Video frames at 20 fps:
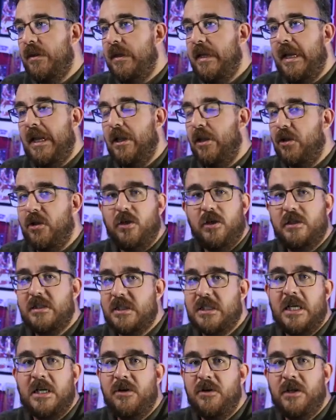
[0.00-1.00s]
It looked
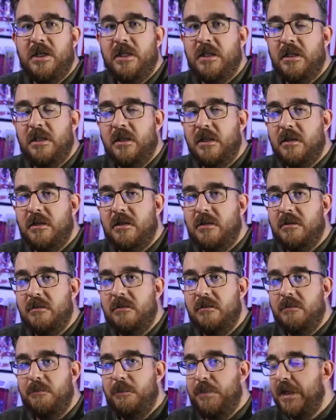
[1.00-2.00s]
centered in the
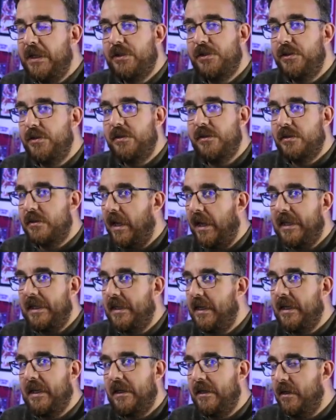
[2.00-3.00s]
pictures. I
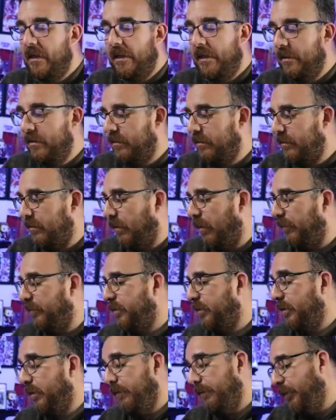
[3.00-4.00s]
get it, and it's off
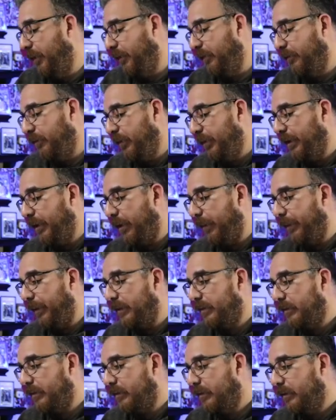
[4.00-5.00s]
centered, but we did our
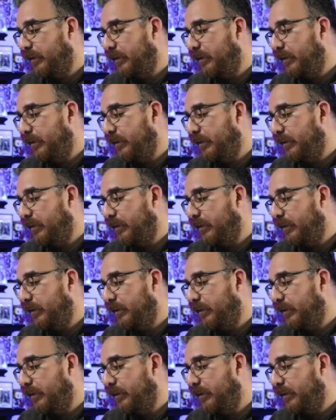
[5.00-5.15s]
best.